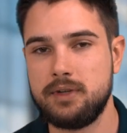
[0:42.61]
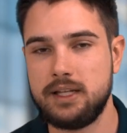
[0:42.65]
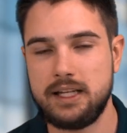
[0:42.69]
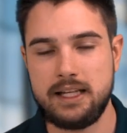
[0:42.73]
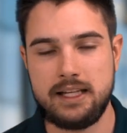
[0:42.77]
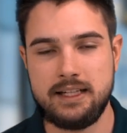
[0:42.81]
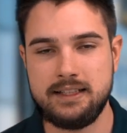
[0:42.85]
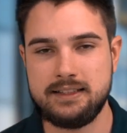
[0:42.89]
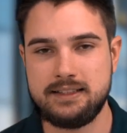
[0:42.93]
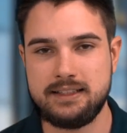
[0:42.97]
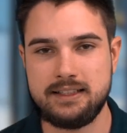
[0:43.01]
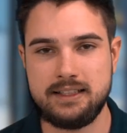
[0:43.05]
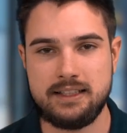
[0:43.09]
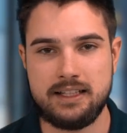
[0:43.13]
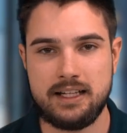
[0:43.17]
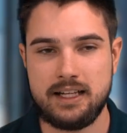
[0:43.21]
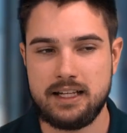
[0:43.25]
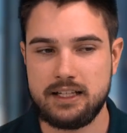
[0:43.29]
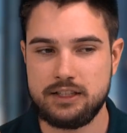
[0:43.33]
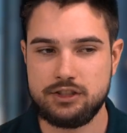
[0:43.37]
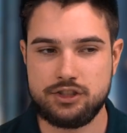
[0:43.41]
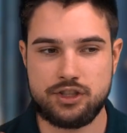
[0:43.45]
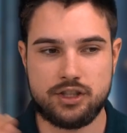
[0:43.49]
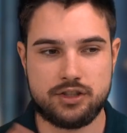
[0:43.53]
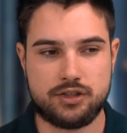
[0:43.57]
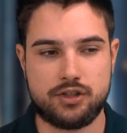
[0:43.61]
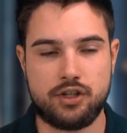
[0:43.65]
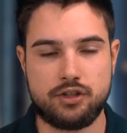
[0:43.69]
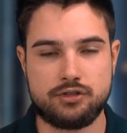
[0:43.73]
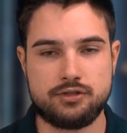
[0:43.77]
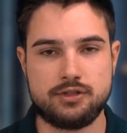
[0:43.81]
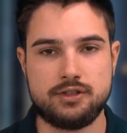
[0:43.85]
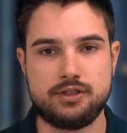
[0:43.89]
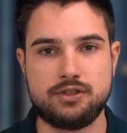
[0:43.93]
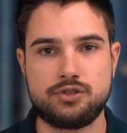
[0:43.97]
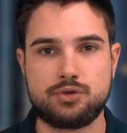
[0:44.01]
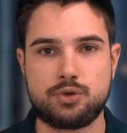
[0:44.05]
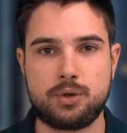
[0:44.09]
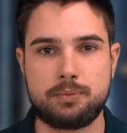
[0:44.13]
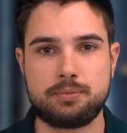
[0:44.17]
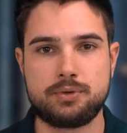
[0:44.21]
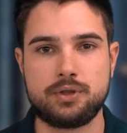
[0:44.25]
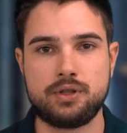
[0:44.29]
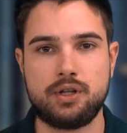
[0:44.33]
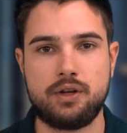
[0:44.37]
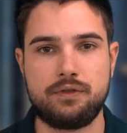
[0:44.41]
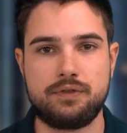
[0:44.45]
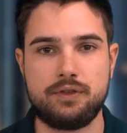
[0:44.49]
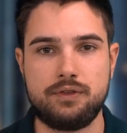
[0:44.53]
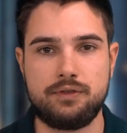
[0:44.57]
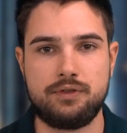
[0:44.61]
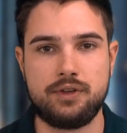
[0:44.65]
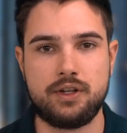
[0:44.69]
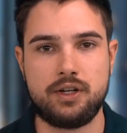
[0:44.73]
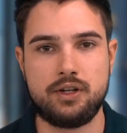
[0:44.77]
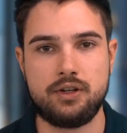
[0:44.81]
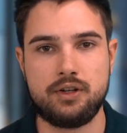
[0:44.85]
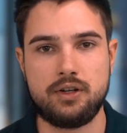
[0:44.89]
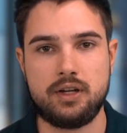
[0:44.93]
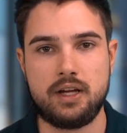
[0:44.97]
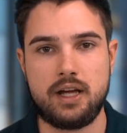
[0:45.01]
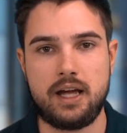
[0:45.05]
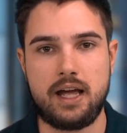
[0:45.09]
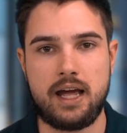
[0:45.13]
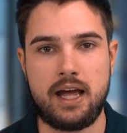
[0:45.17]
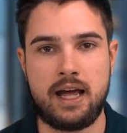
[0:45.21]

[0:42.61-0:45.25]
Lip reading: Easy, just go to the description of the video